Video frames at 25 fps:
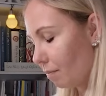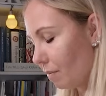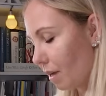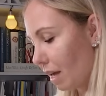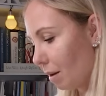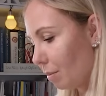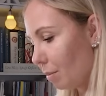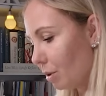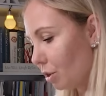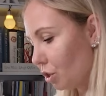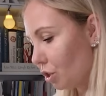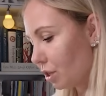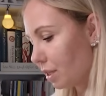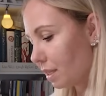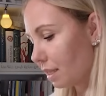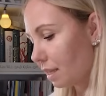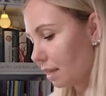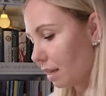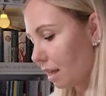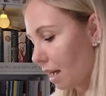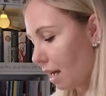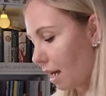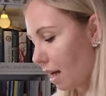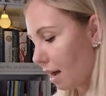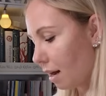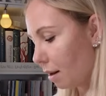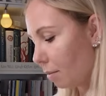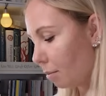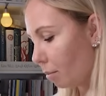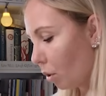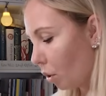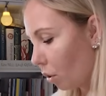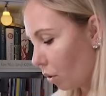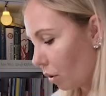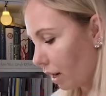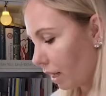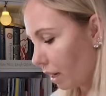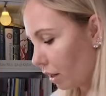images are
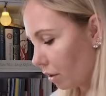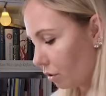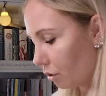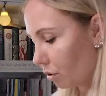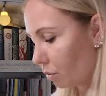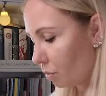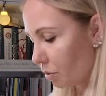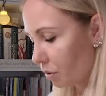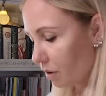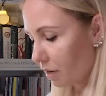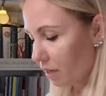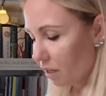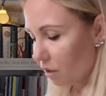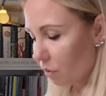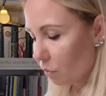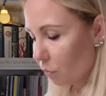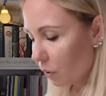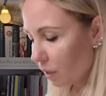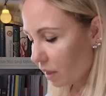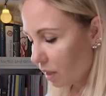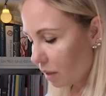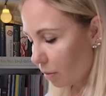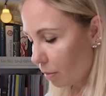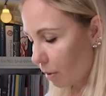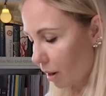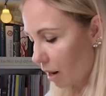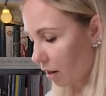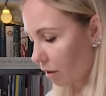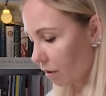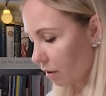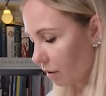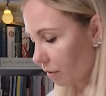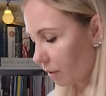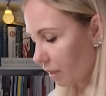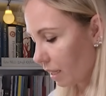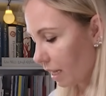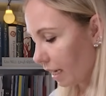more incorporated with the background.